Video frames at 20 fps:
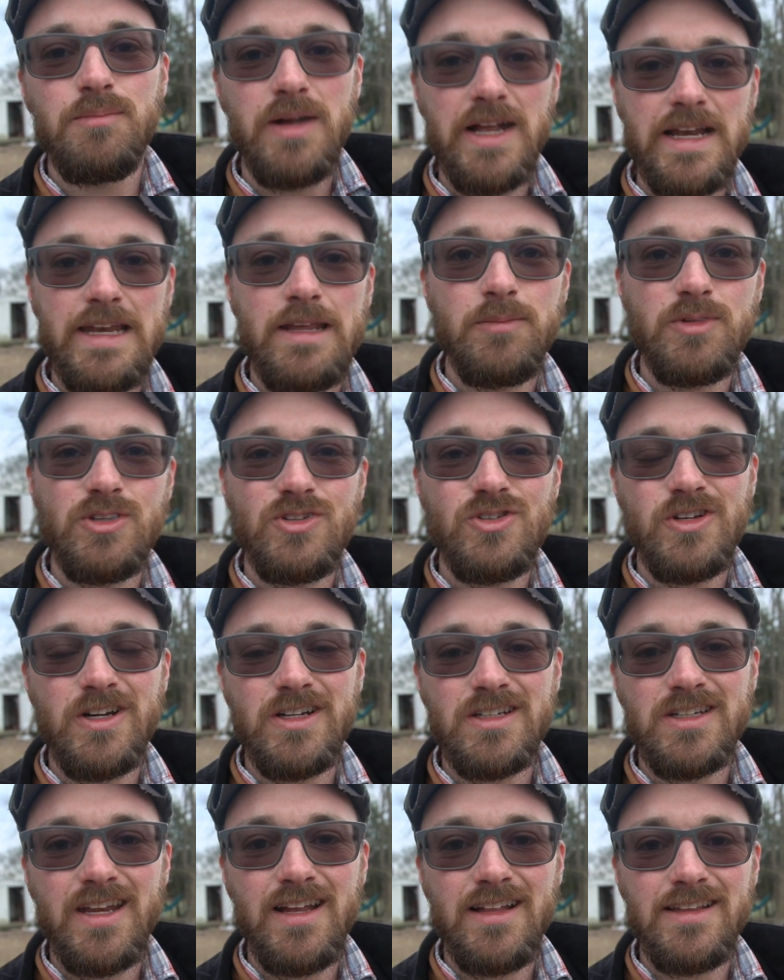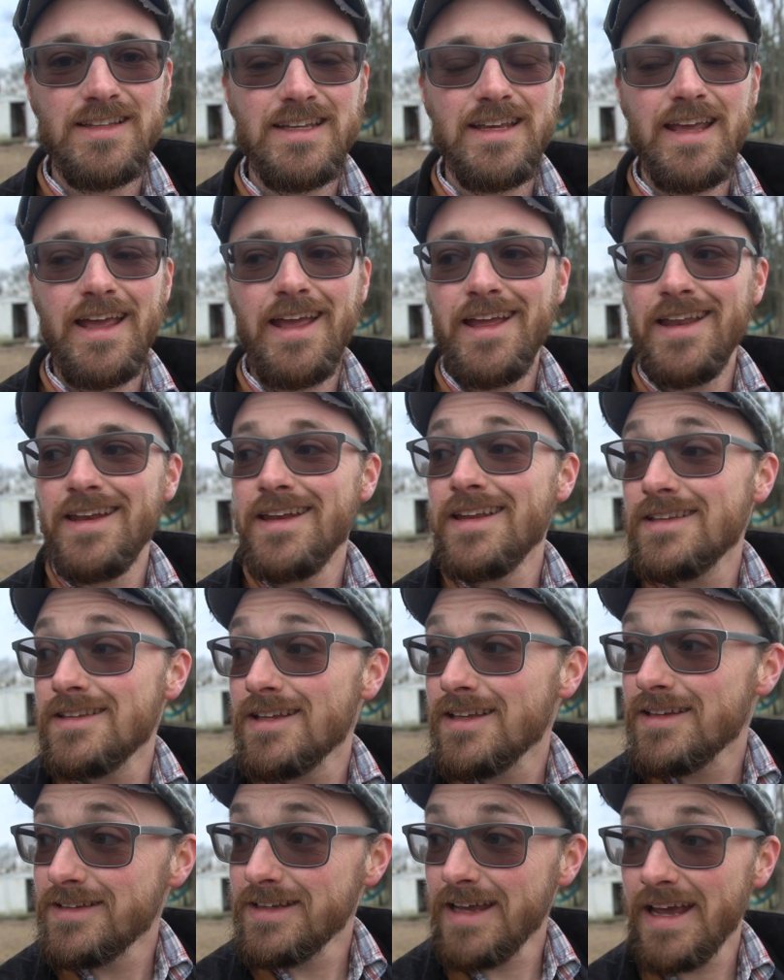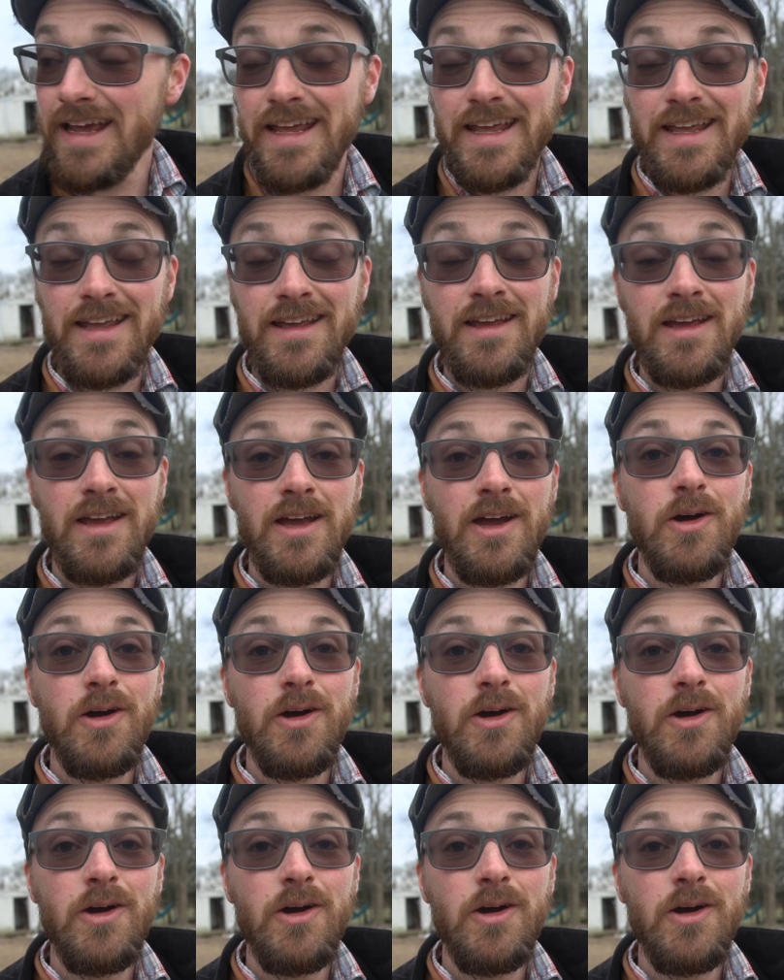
My name is Josh Kelly, and today